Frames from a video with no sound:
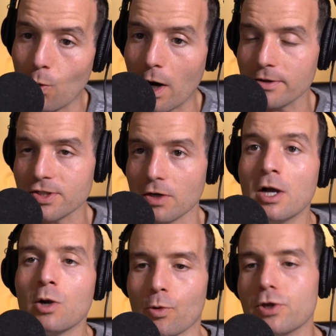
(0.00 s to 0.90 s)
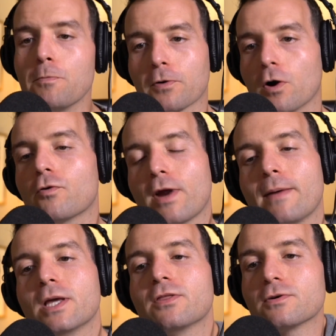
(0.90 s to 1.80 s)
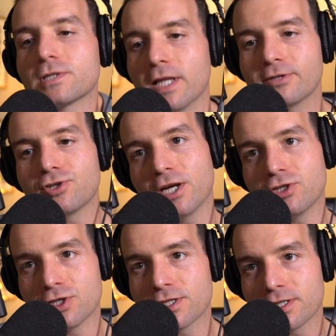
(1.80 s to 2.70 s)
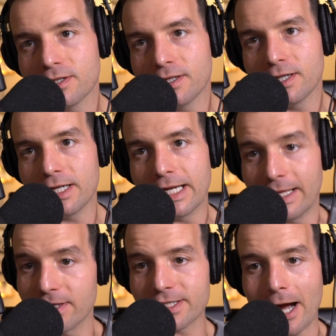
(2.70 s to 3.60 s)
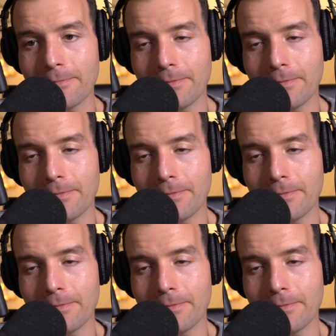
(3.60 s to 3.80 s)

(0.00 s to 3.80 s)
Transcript: the water. So were you programming those light changes in the sky